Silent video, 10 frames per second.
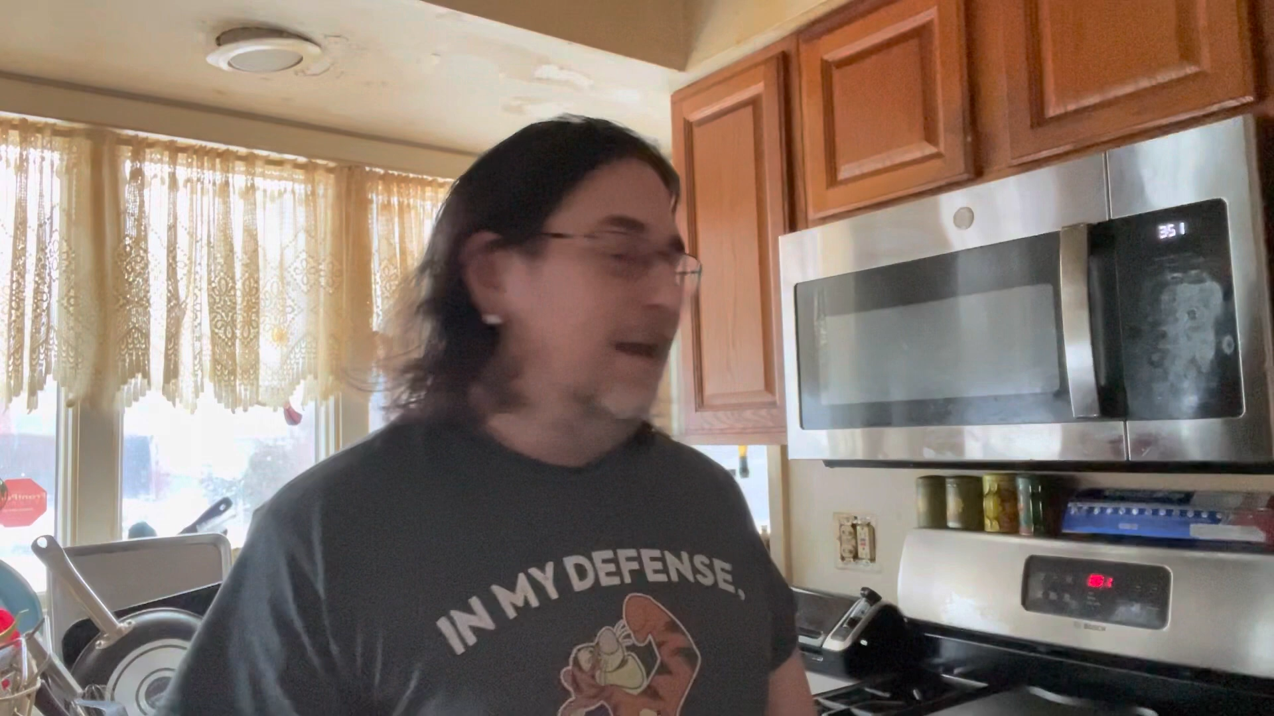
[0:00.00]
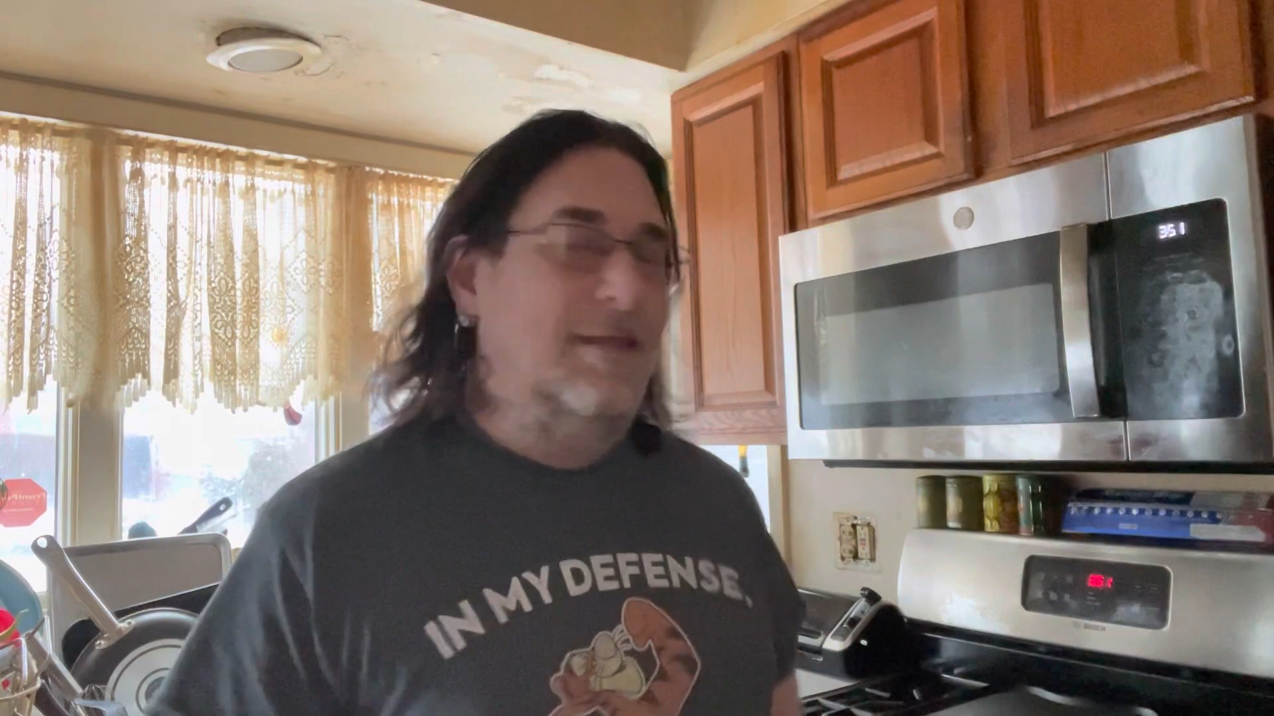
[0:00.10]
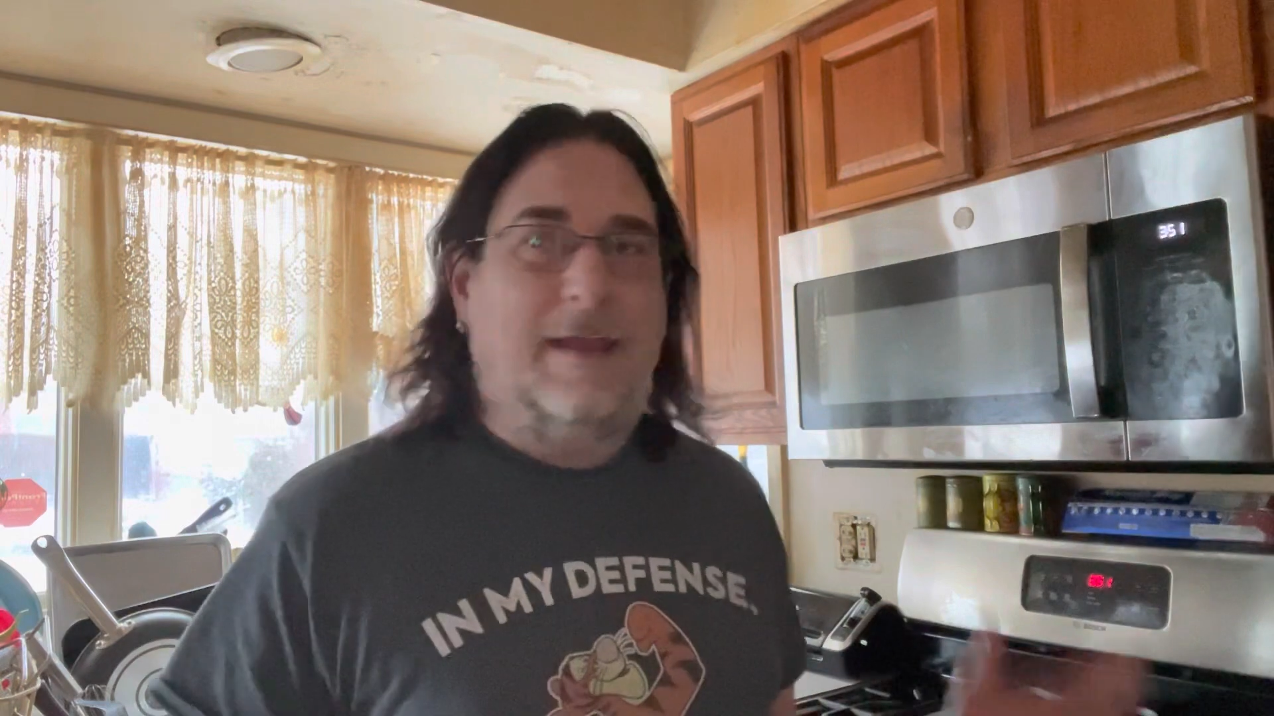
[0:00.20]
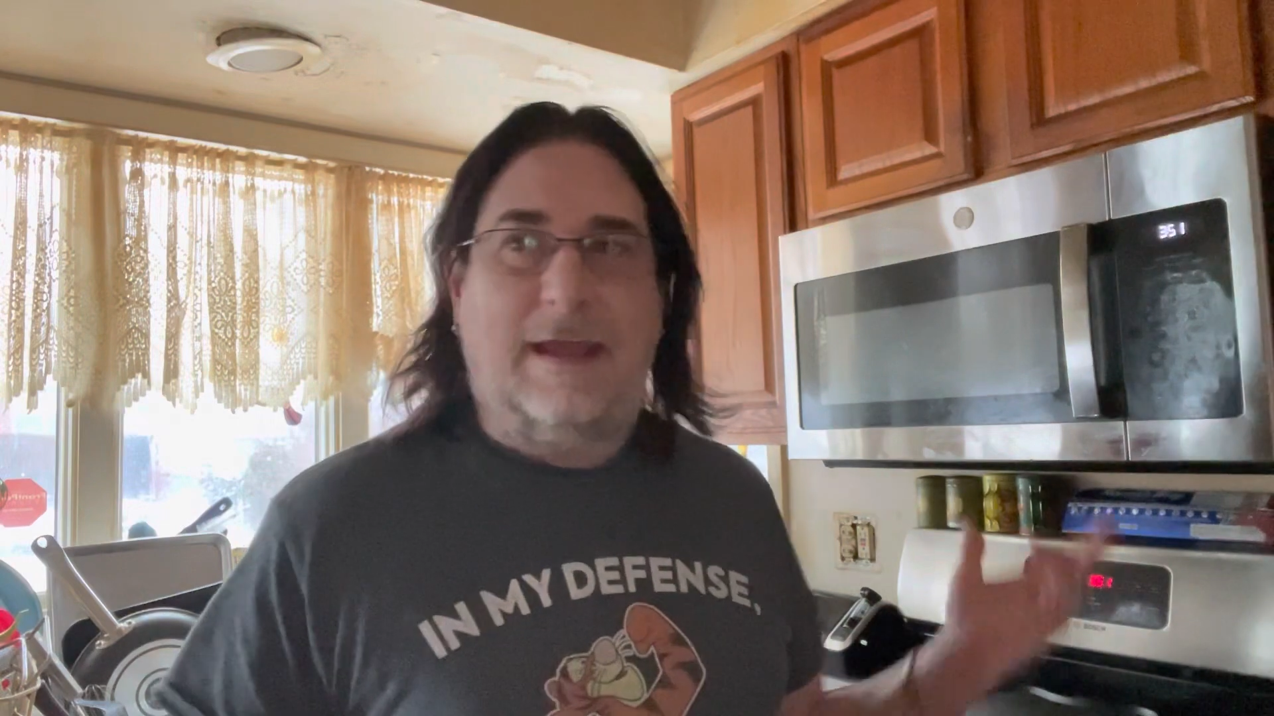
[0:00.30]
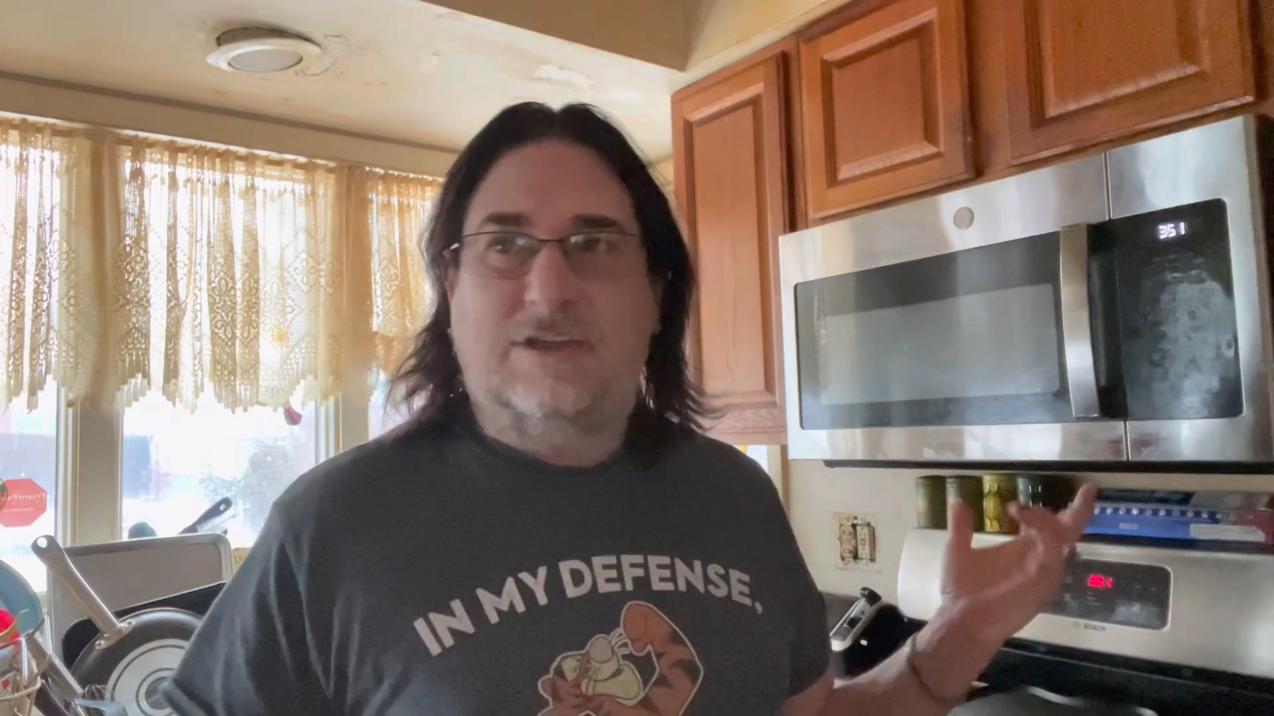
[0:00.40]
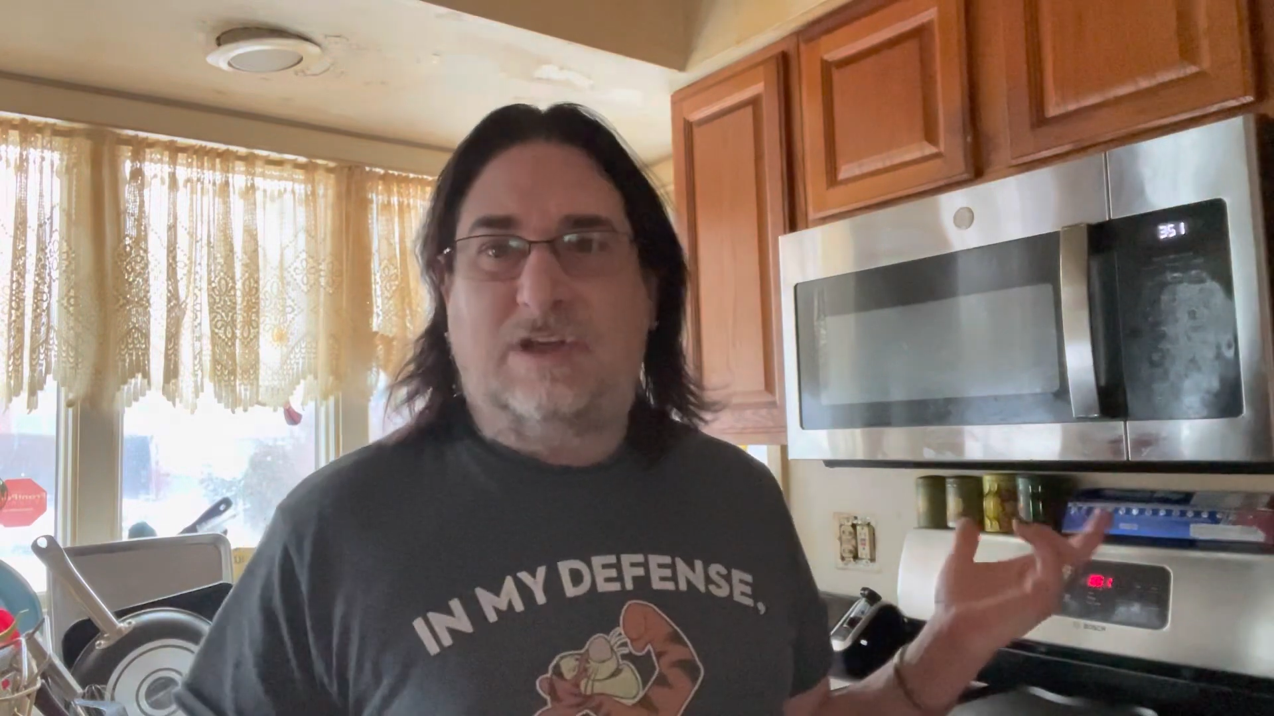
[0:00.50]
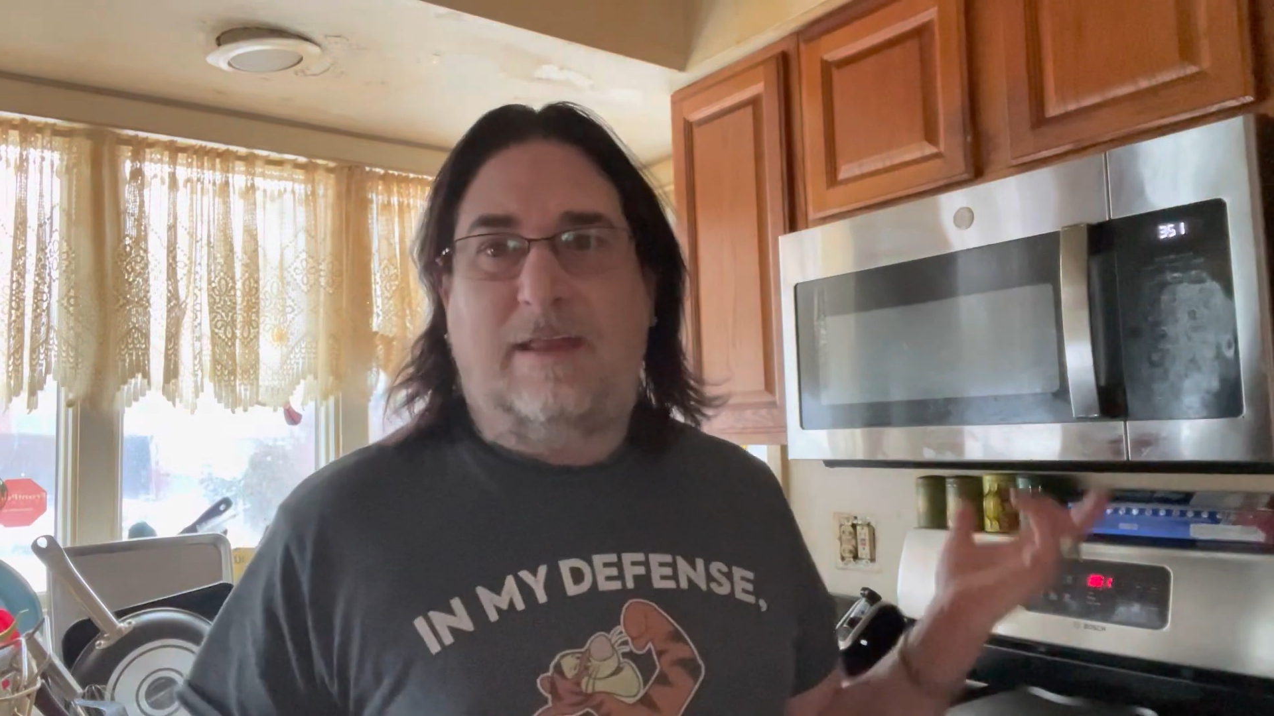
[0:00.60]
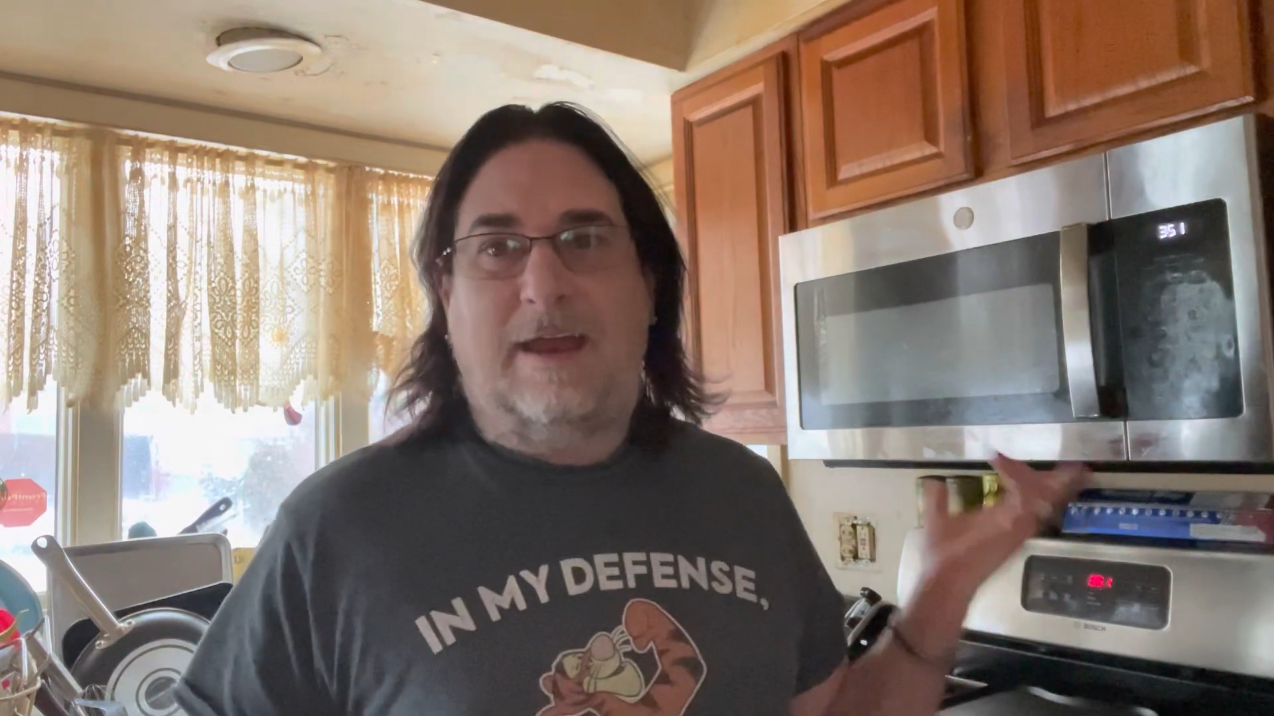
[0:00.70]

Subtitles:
on in the kitchen.